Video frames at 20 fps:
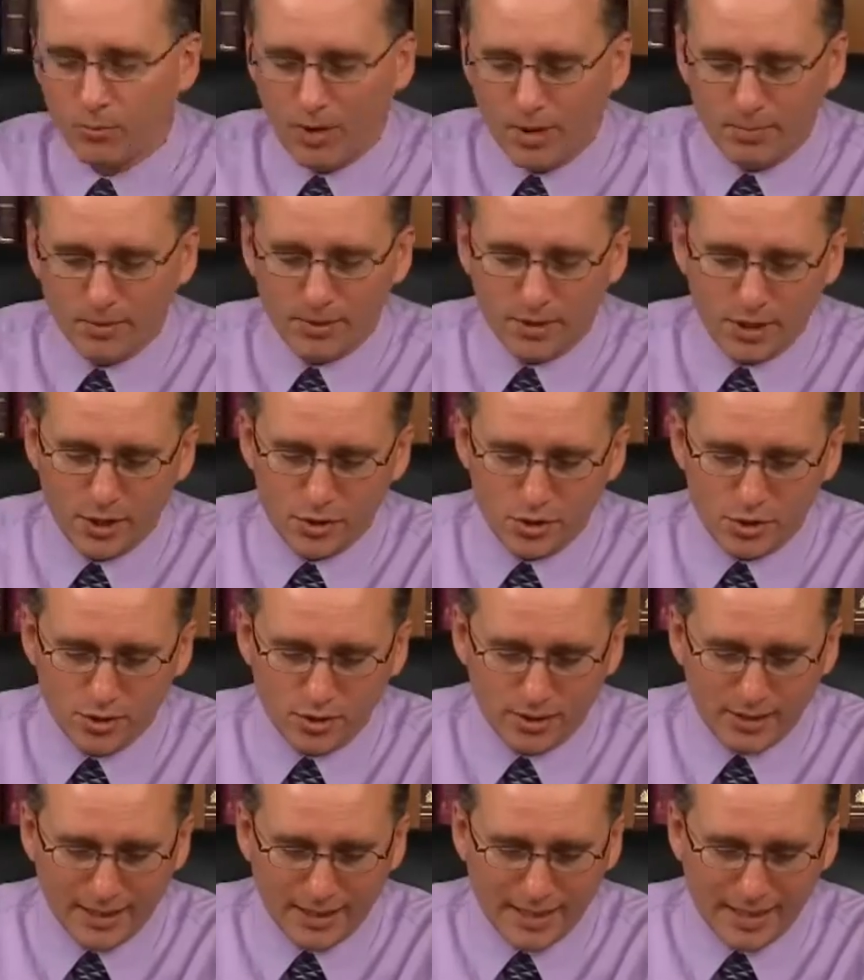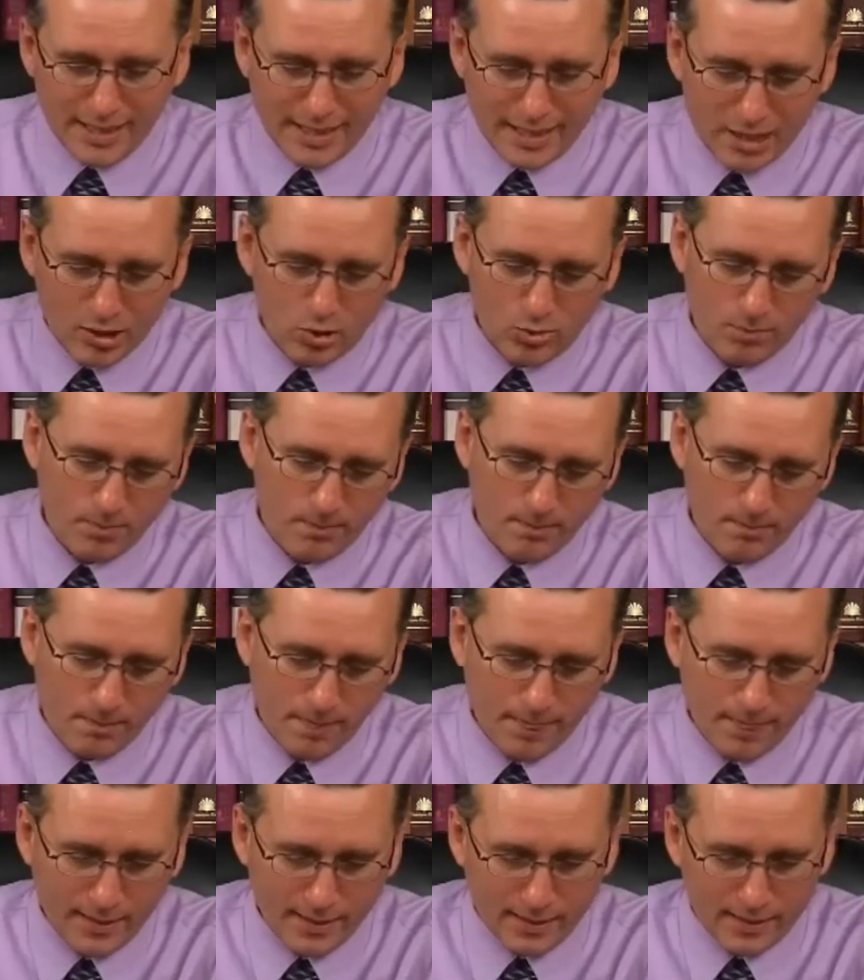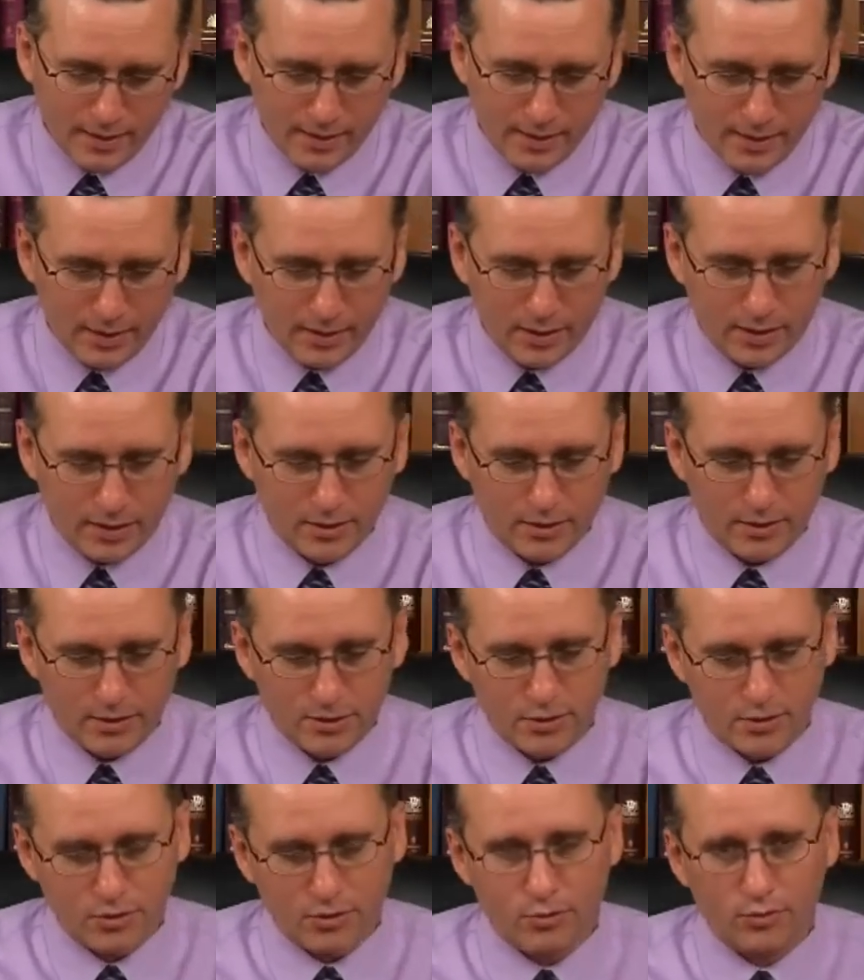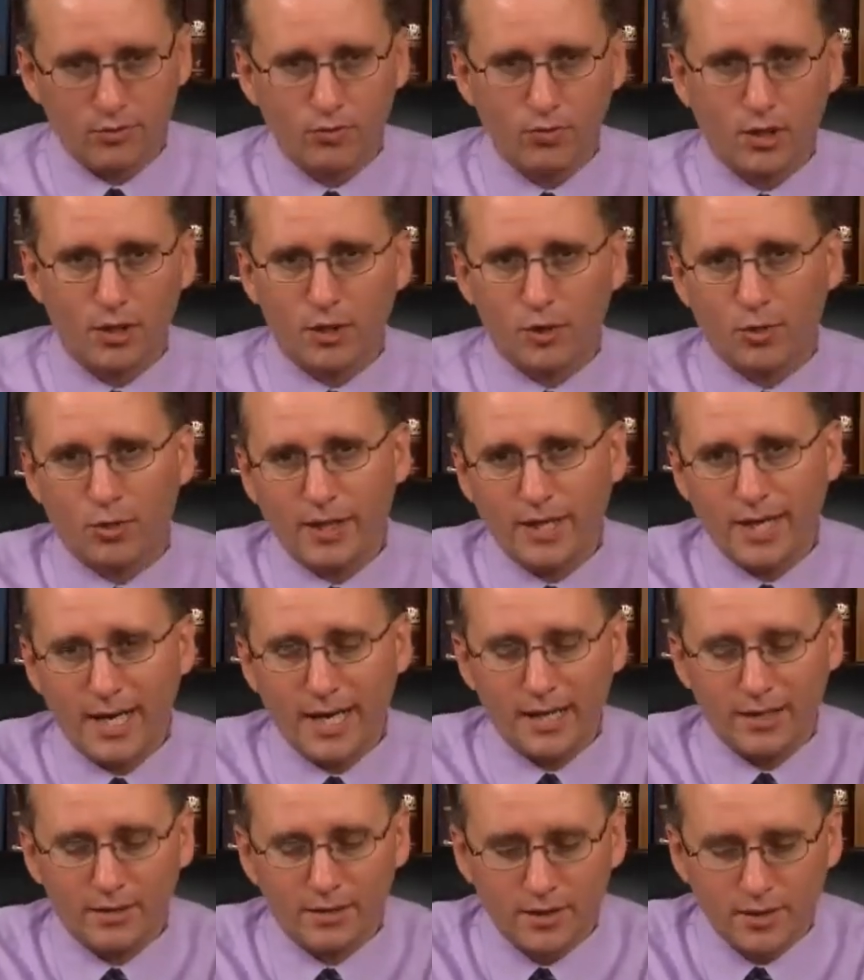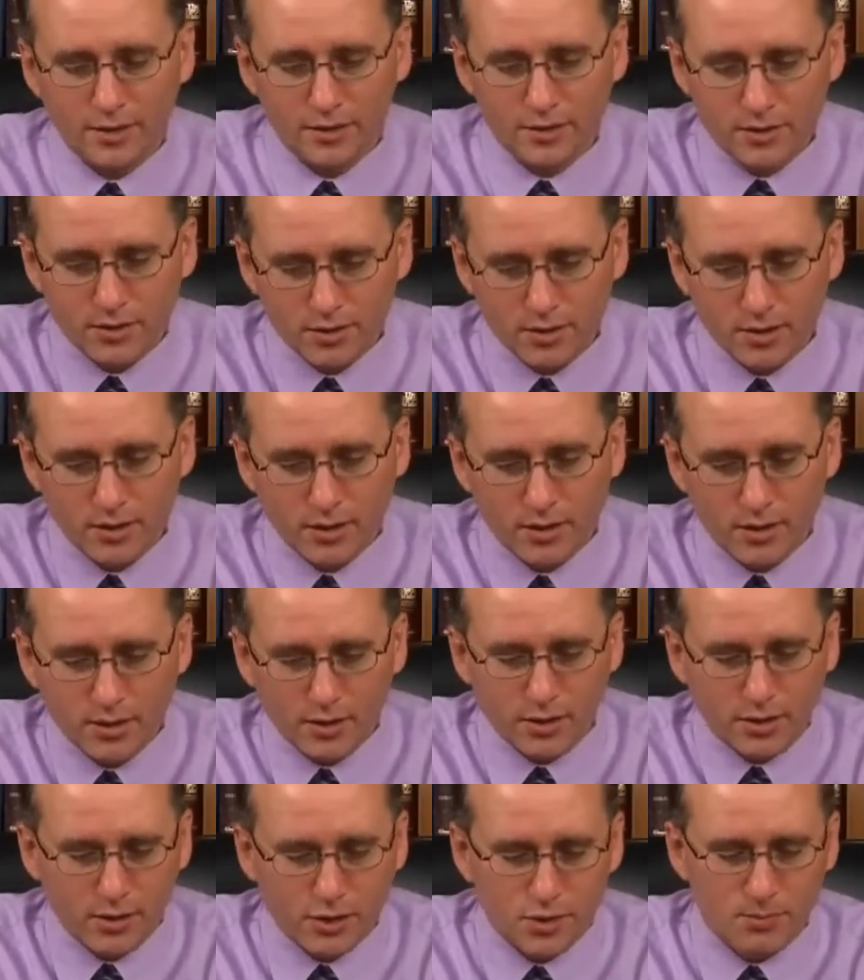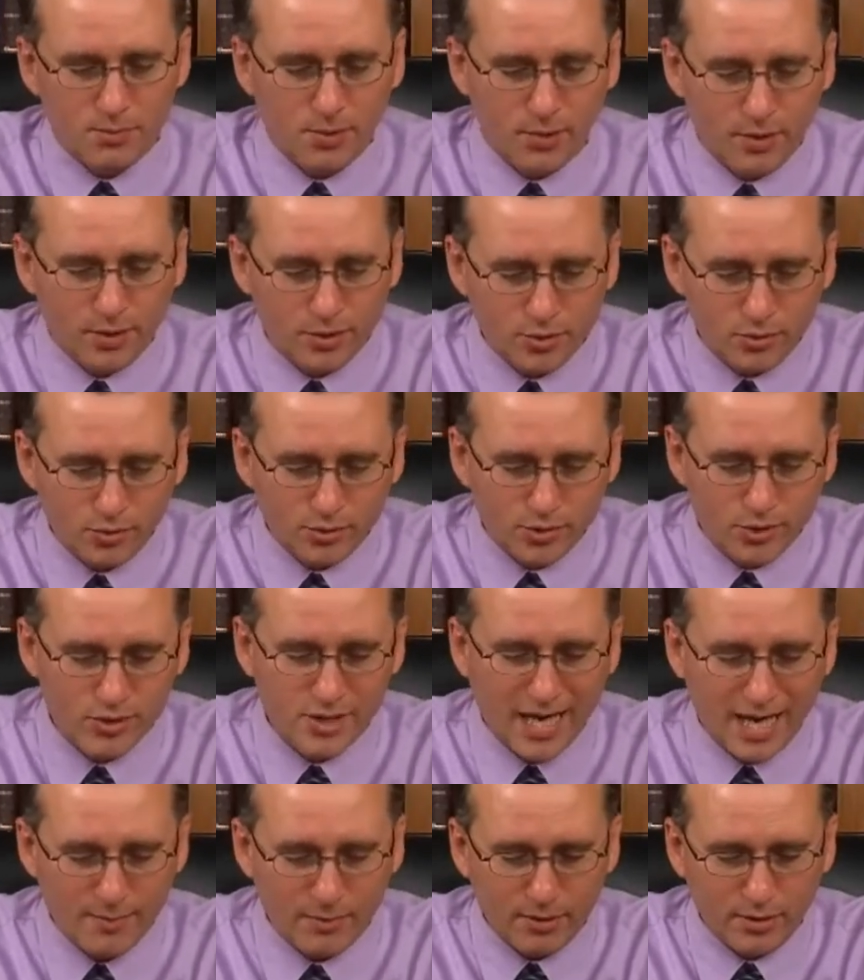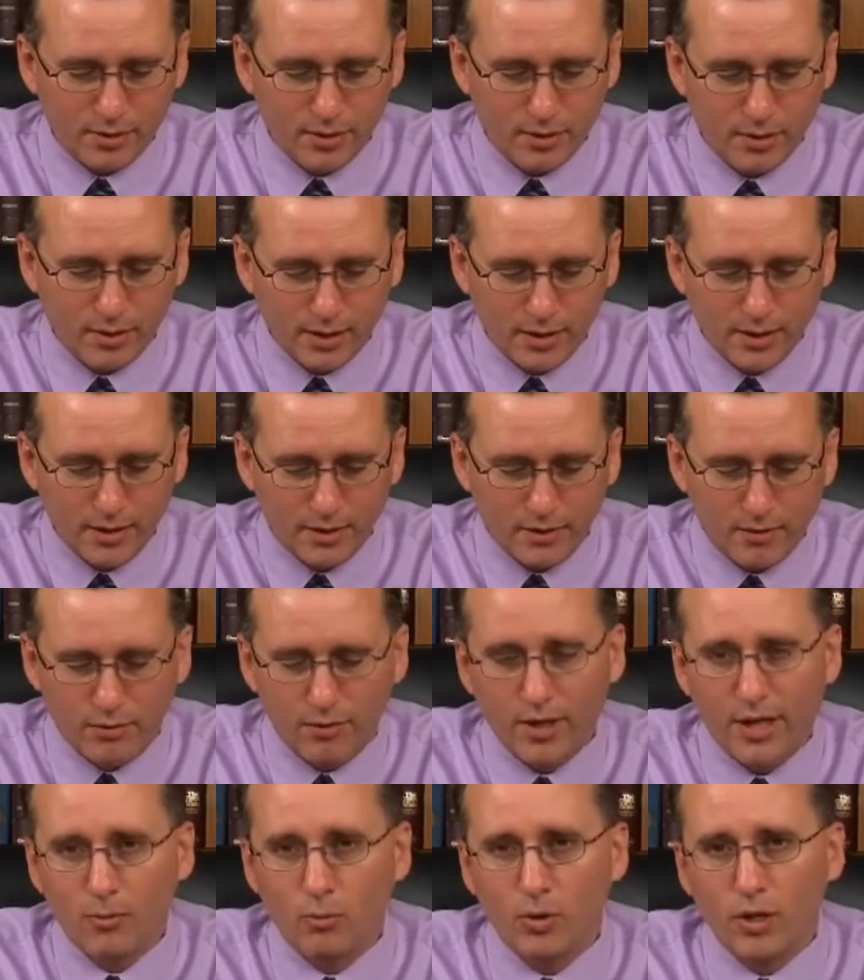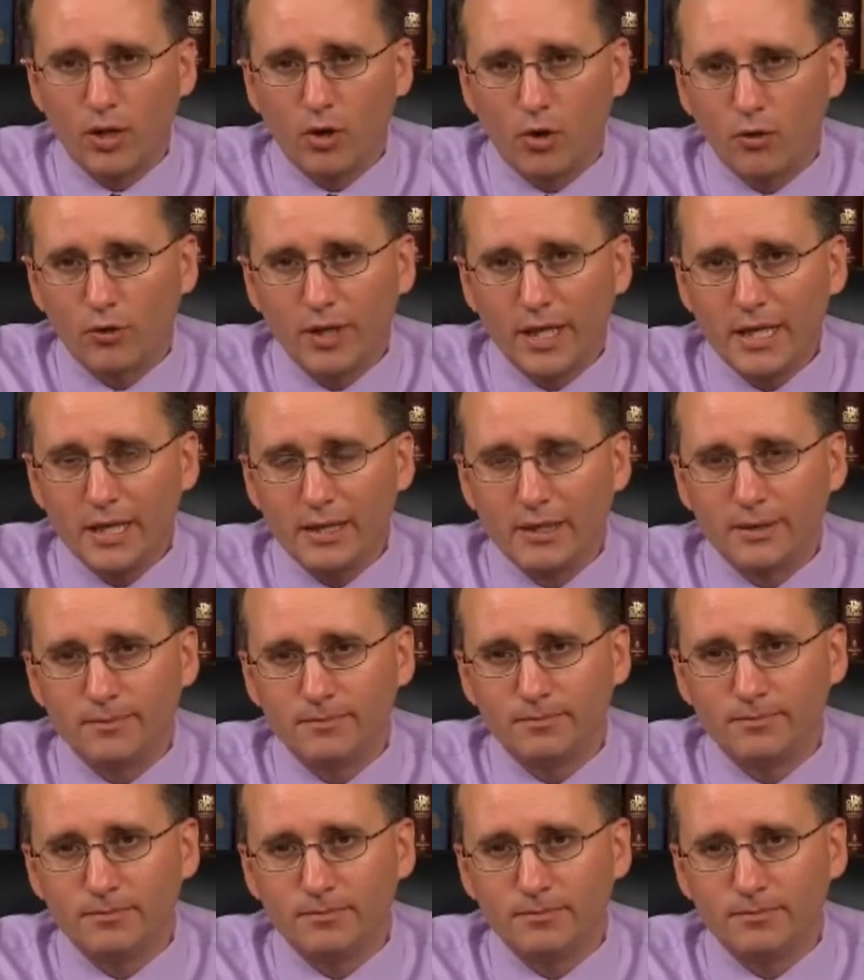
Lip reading: repetition can help to create this spiritual stamina that we all need.